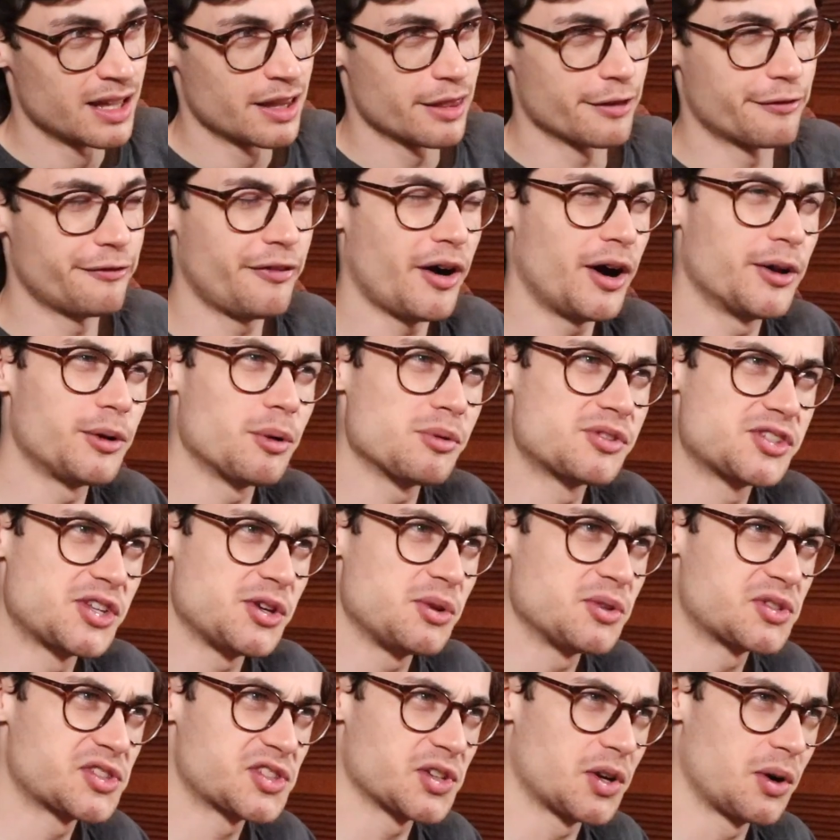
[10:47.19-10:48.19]
The final
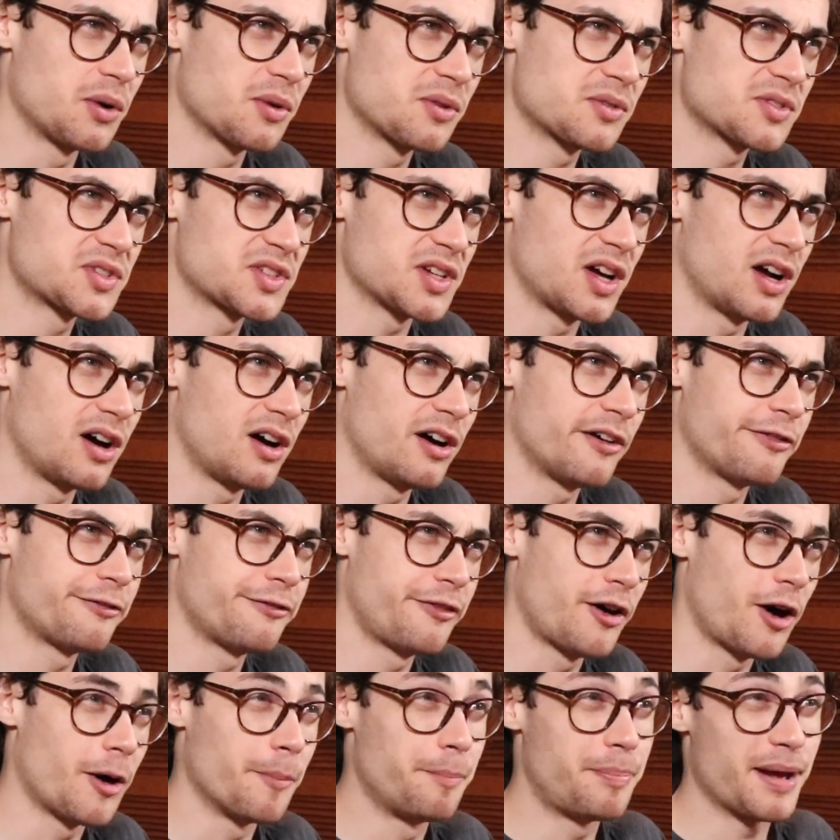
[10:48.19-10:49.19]
two songs are
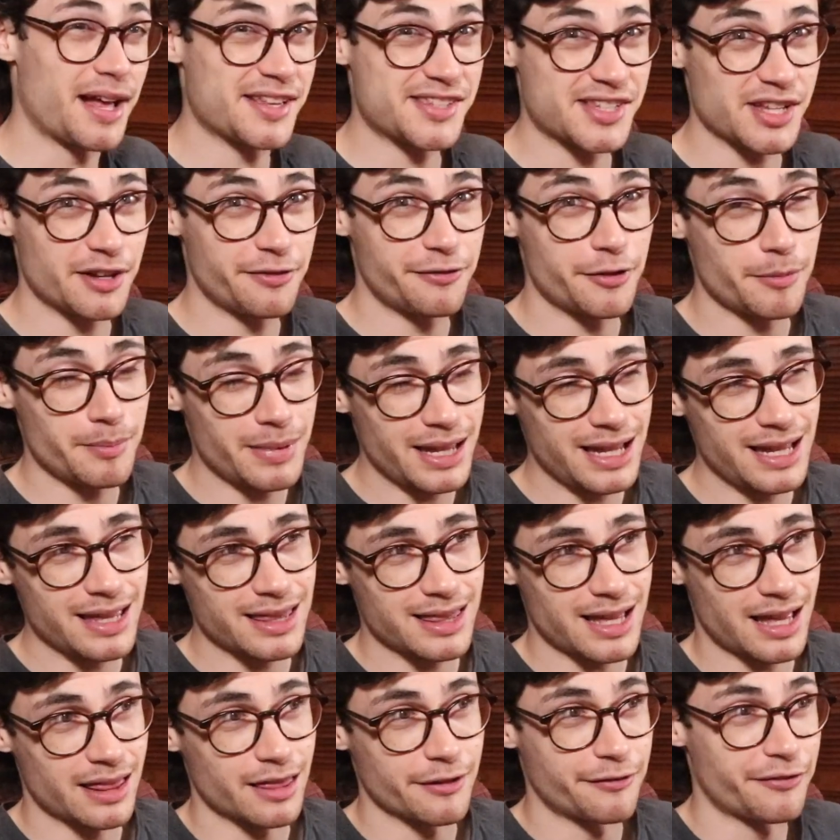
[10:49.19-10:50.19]
far better for me
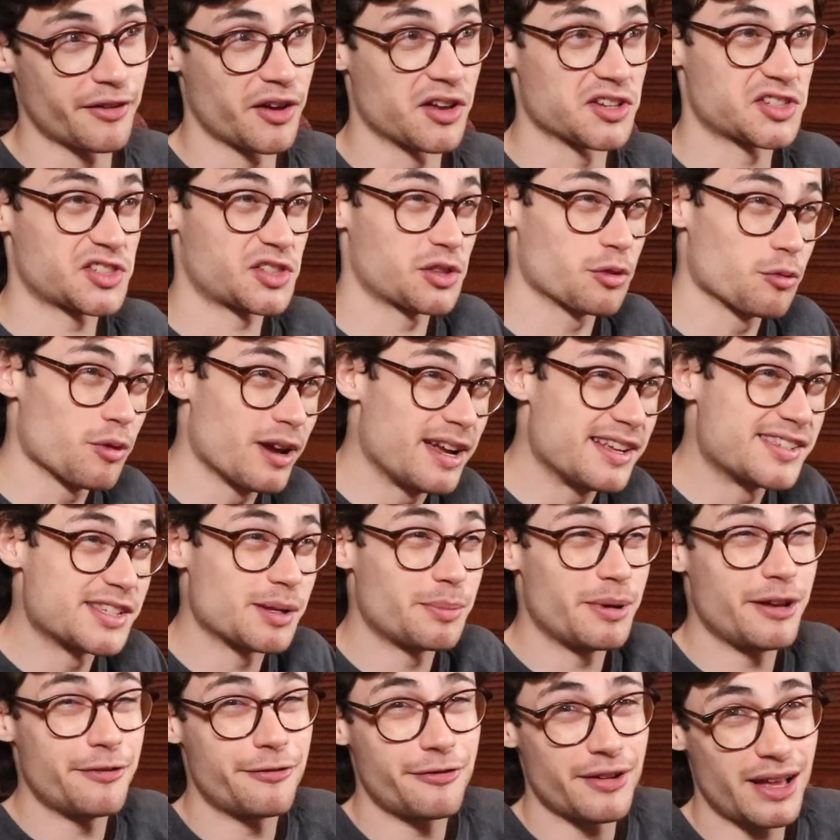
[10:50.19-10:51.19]
than the first three, to
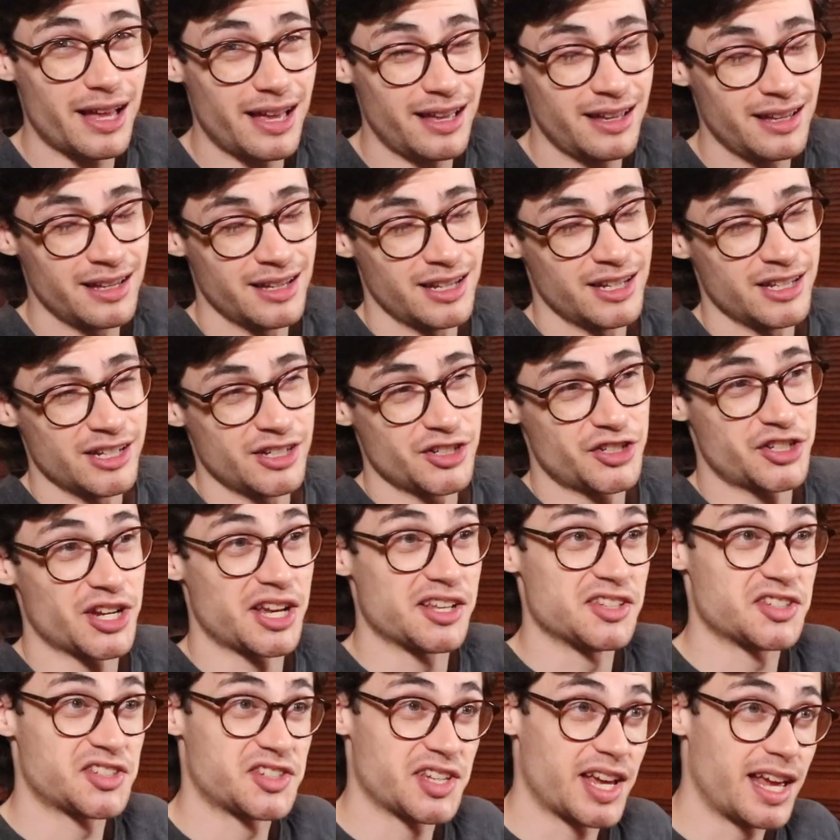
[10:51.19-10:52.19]
be fair,
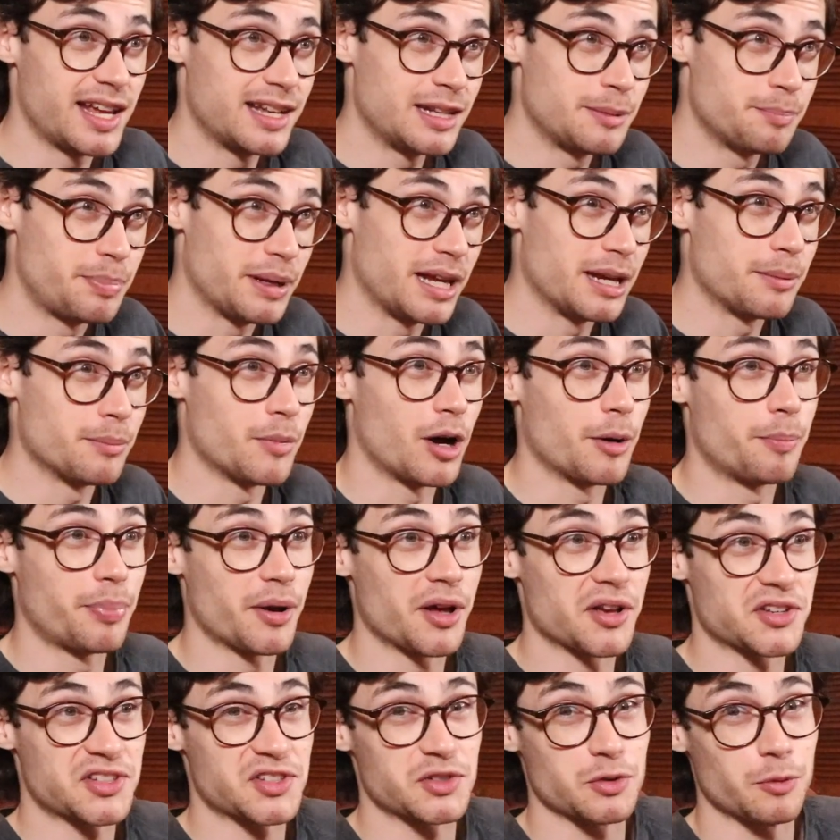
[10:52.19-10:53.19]
Shenzhen being my
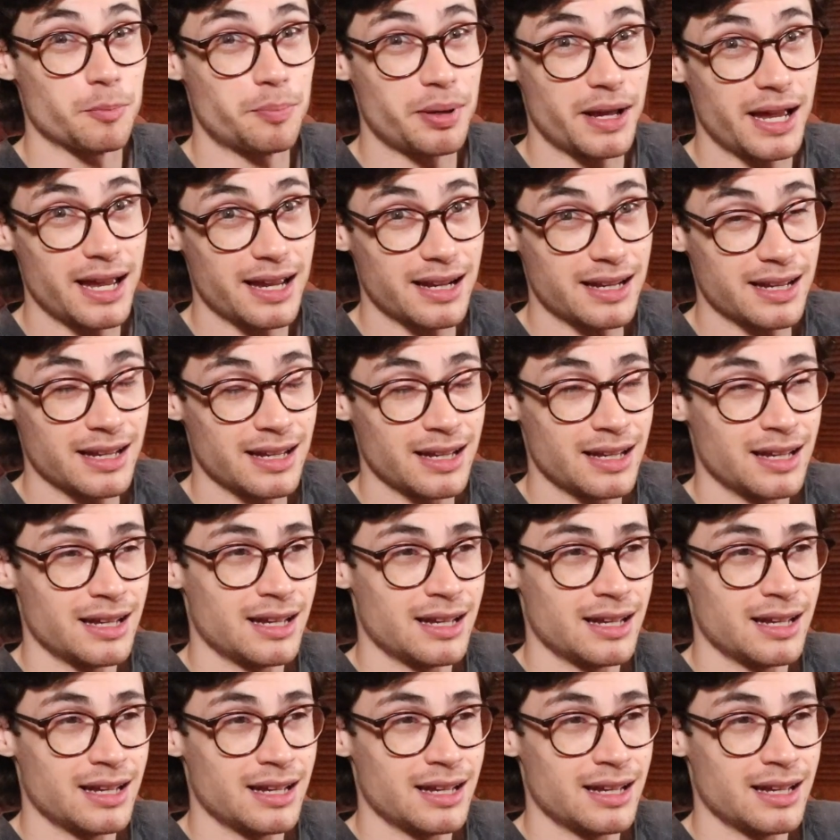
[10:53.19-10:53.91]
personal pick.